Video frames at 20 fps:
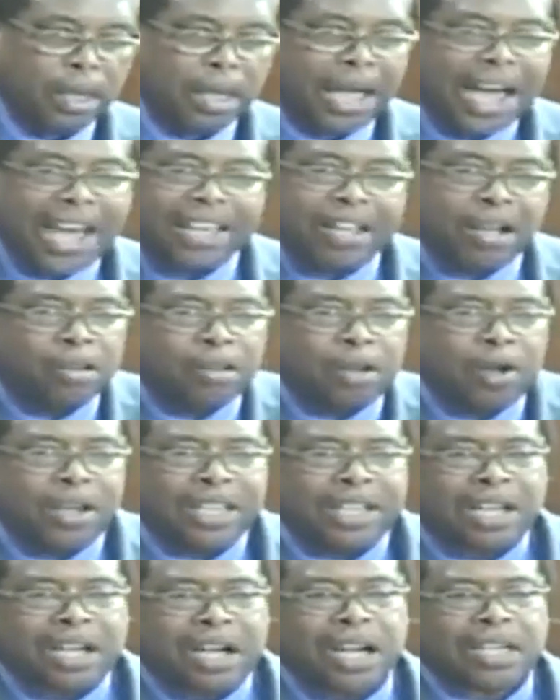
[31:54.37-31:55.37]
I don't know
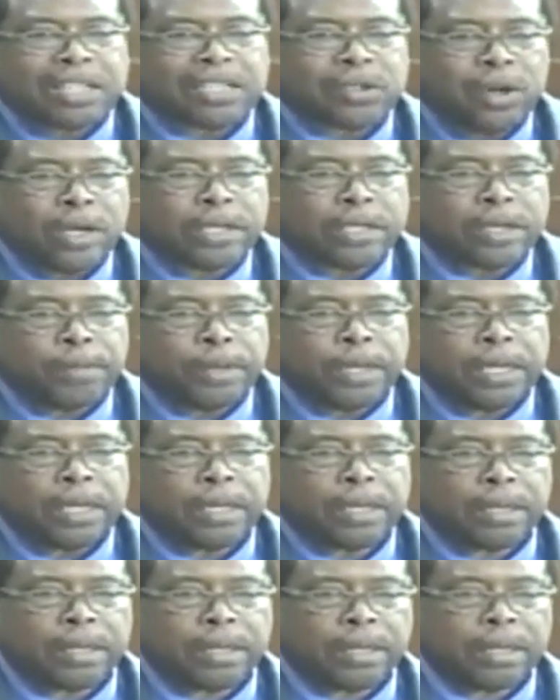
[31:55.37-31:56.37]
what the cost is going to be,
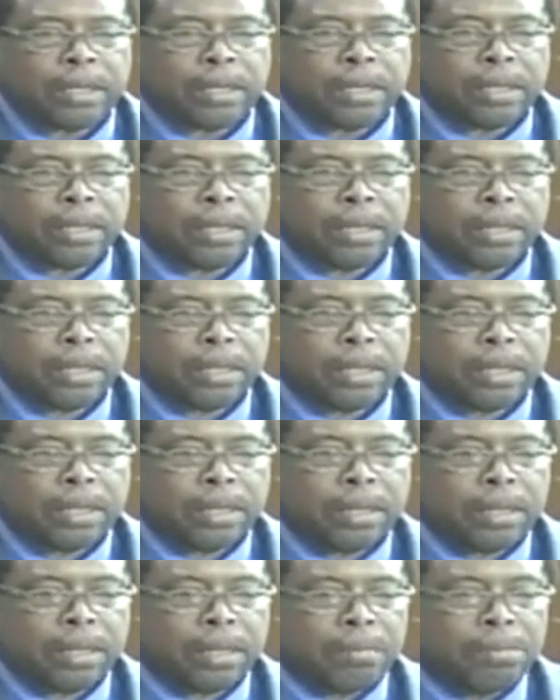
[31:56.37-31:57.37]

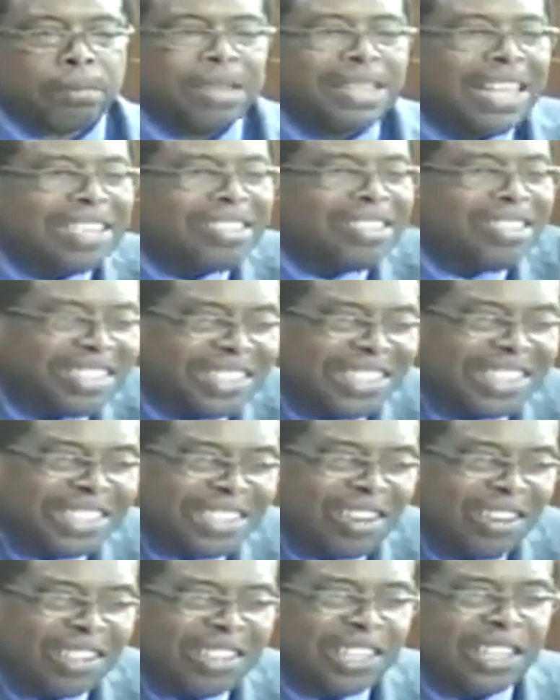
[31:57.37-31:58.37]
but let's just
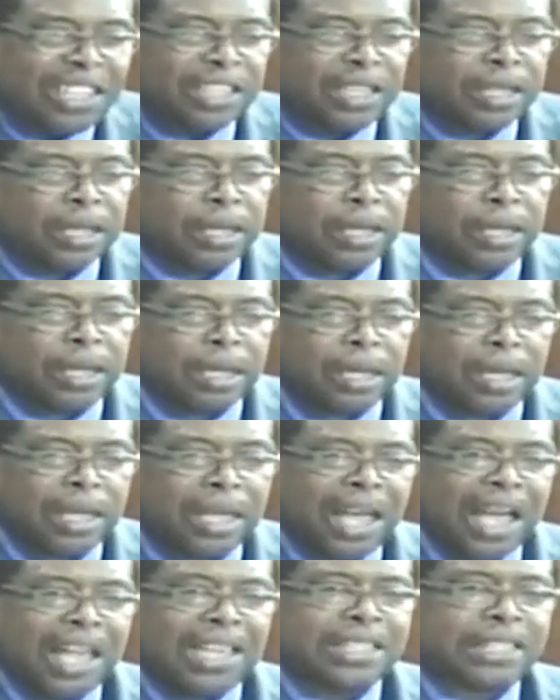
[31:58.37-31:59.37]
discuss it
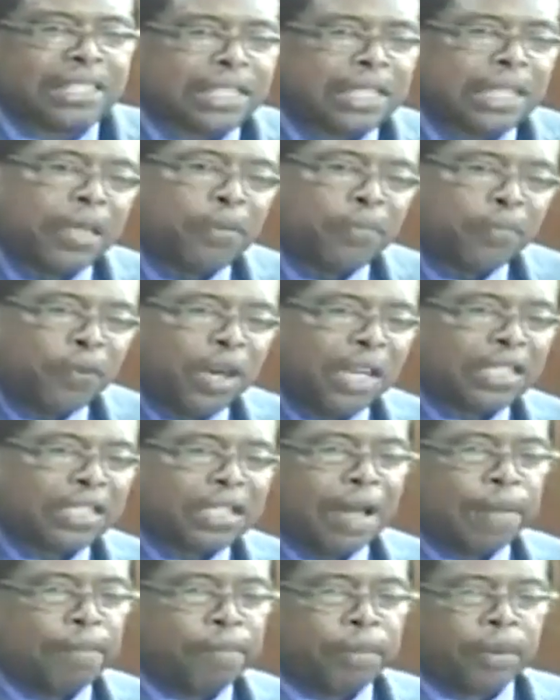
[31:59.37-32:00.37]
and see, for
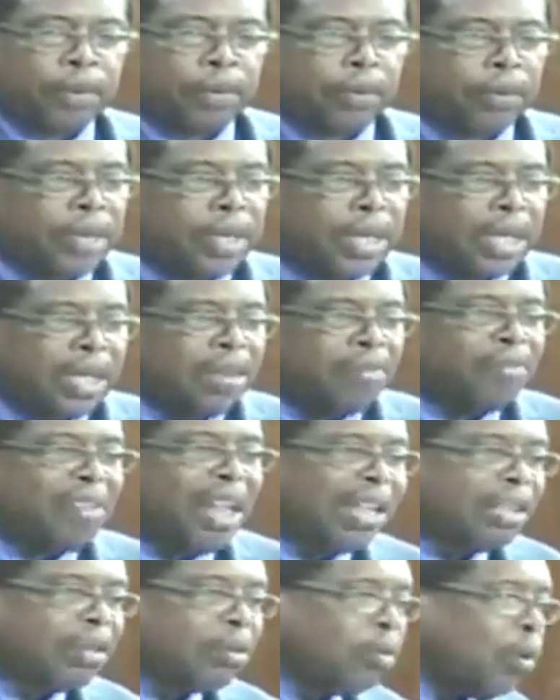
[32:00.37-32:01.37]
example, if
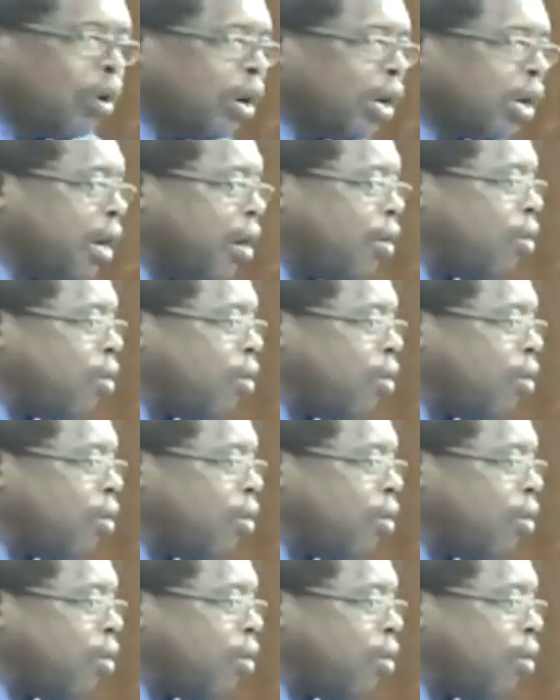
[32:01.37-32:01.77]
that worker